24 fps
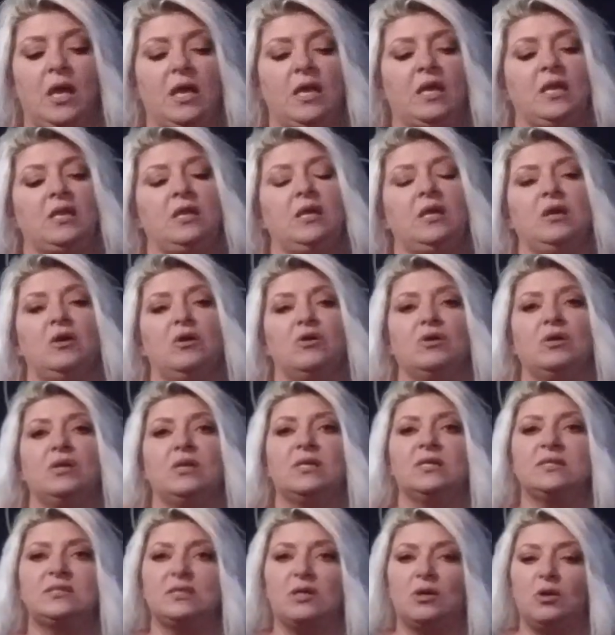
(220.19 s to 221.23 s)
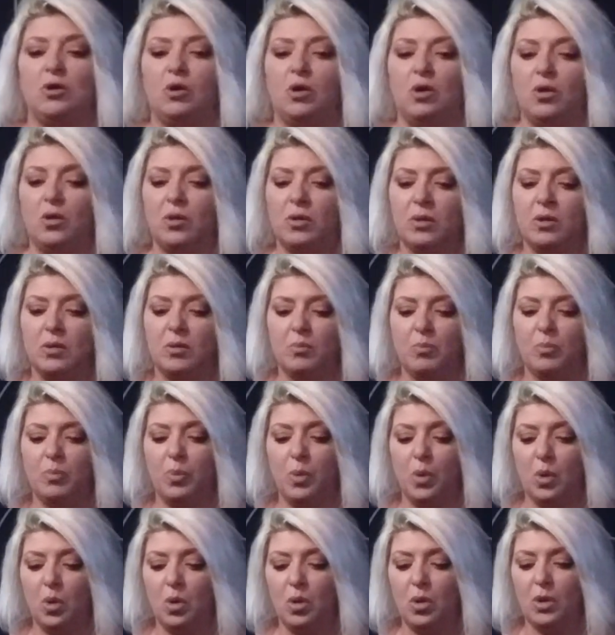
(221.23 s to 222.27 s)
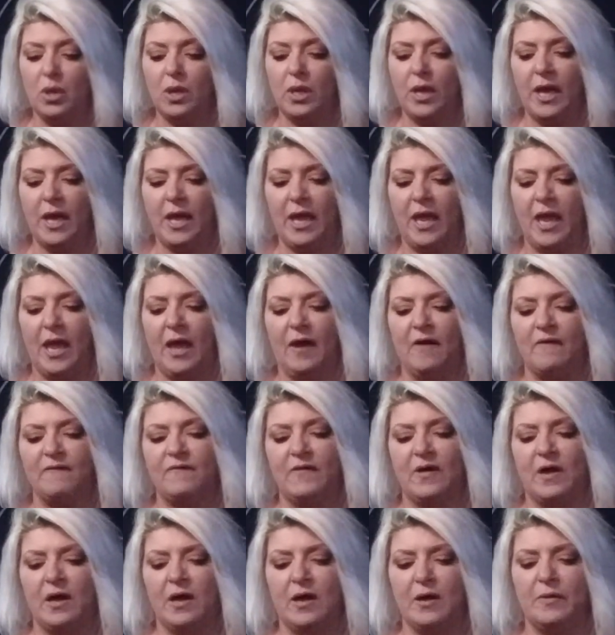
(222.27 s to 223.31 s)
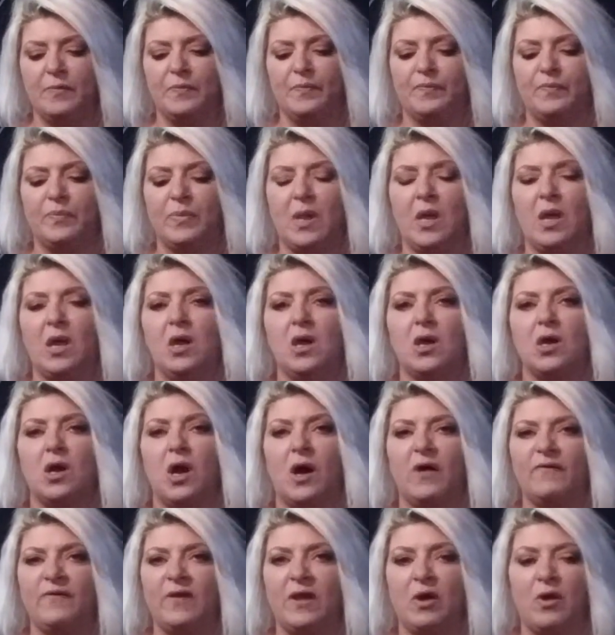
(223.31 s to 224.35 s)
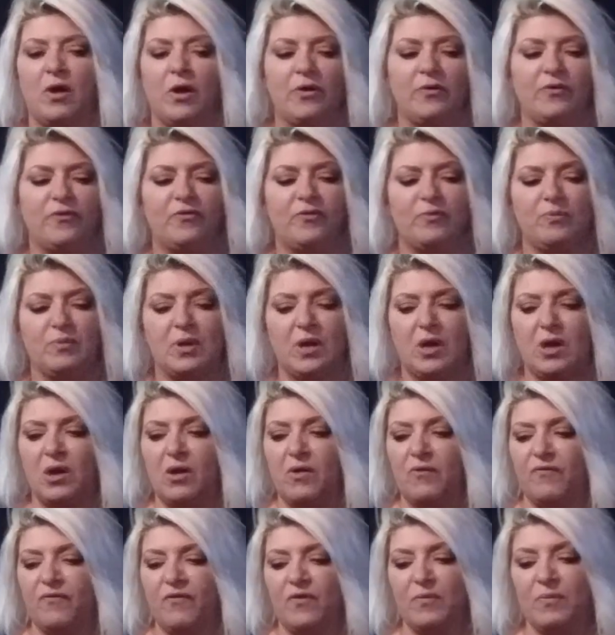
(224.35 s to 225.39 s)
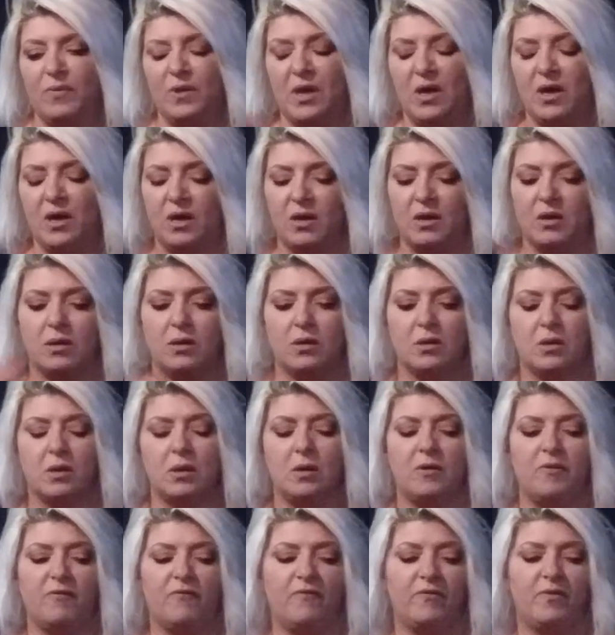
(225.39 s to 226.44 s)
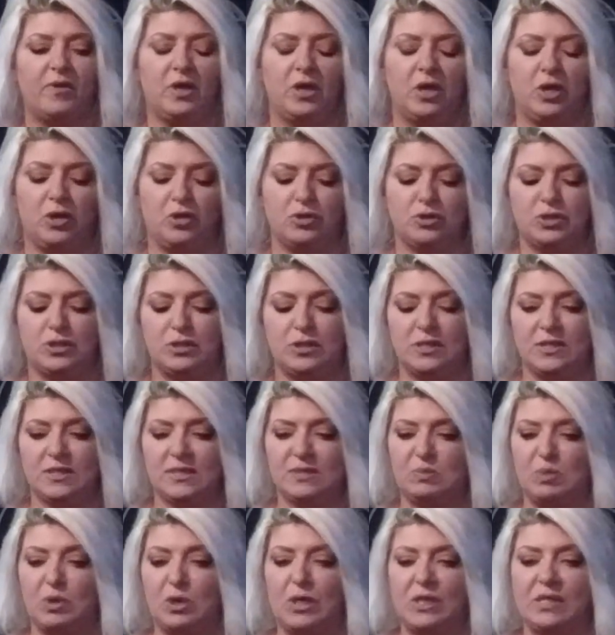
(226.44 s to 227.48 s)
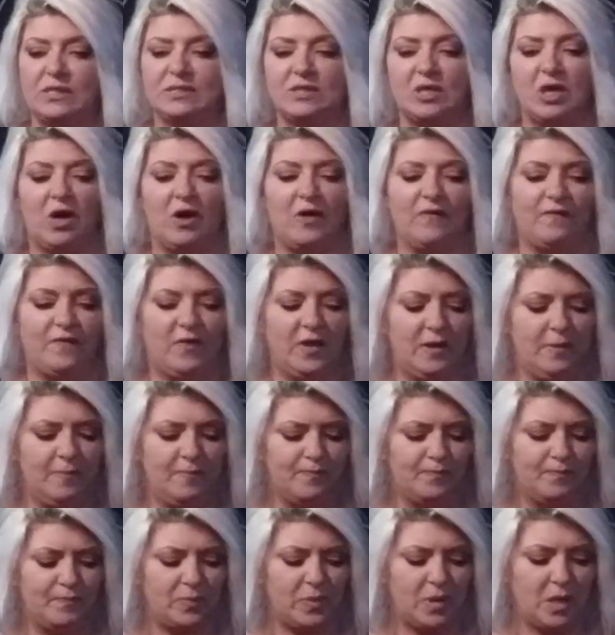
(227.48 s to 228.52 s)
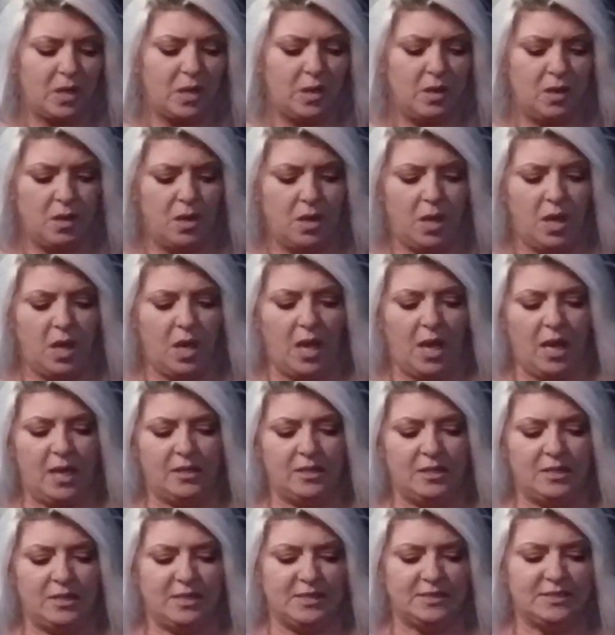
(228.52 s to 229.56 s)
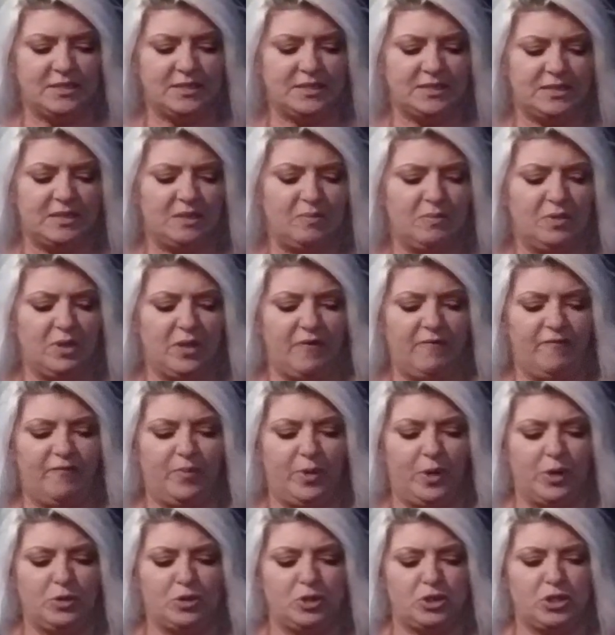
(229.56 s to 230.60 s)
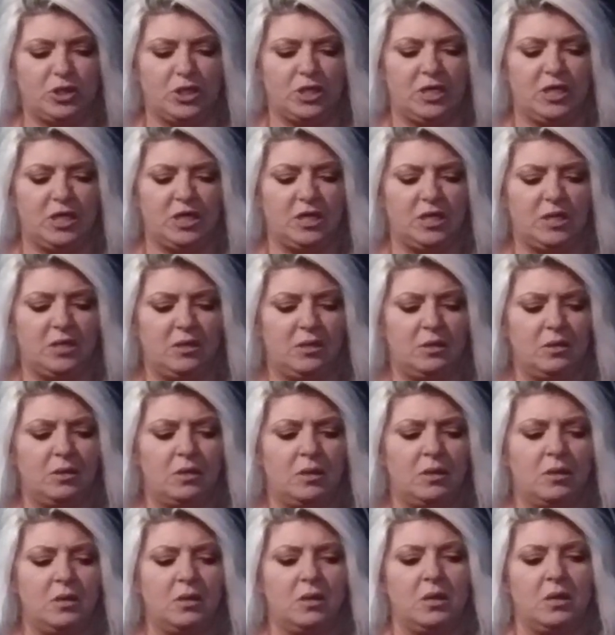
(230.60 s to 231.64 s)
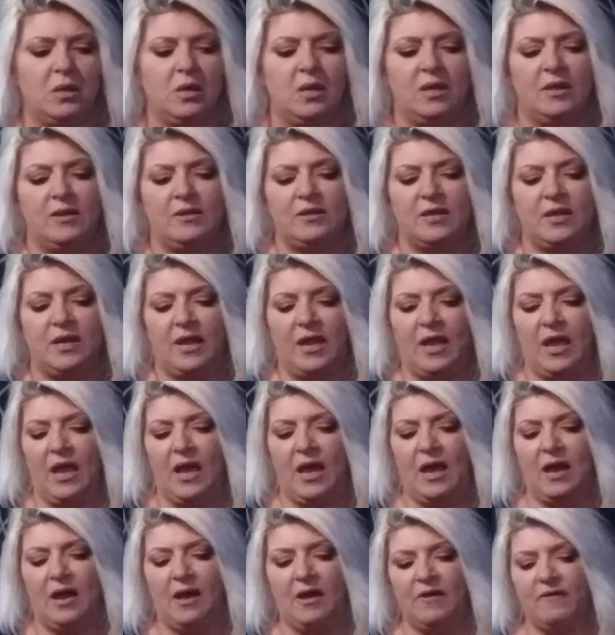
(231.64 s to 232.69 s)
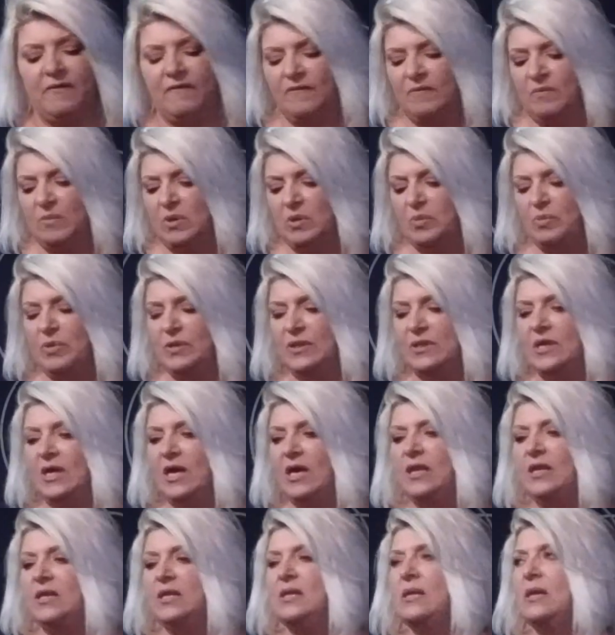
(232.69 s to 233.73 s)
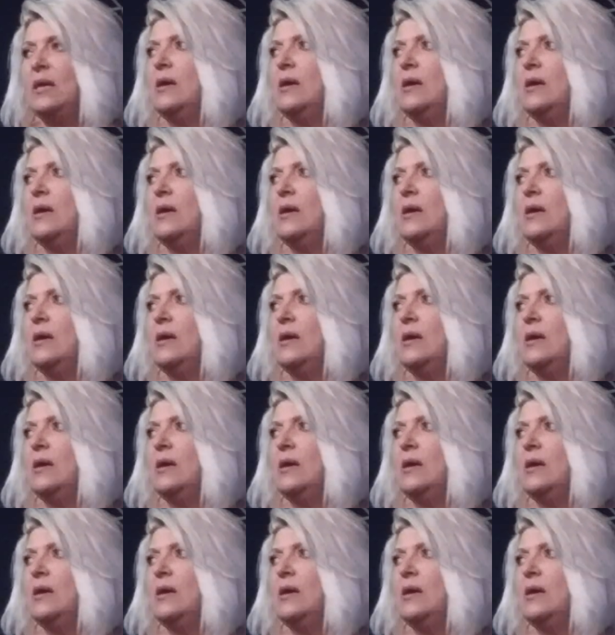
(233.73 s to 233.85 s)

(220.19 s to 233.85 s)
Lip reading: in here in this little bowl, I have coffee grounds from the this morning's coffee. And then this is some love potion that I have. I'm going to put that in